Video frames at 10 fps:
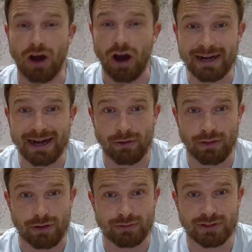Iron out
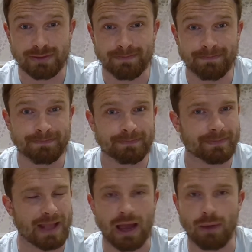those,
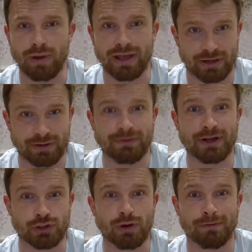and we're going to
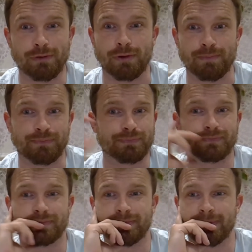finish top 4.
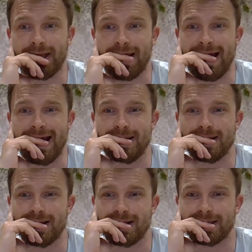
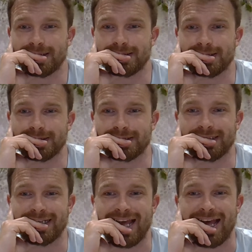
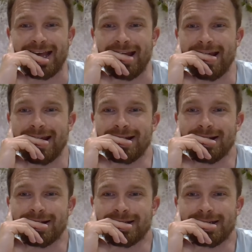So yeah,
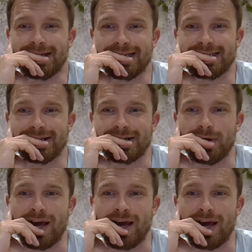it's not good.